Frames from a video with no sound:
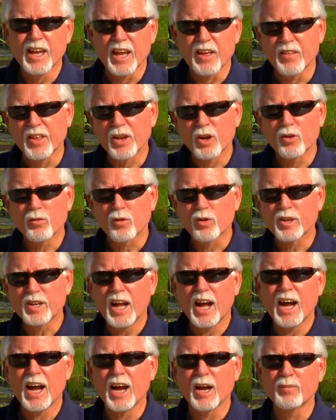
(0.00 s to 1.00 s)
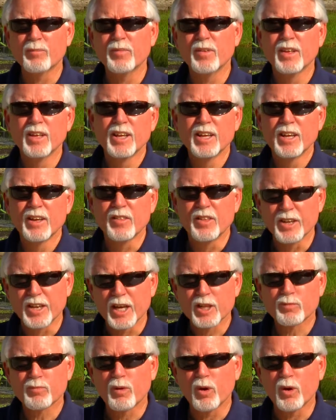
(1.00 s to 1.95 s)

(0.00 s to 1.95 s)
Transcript: And then over time, the NEST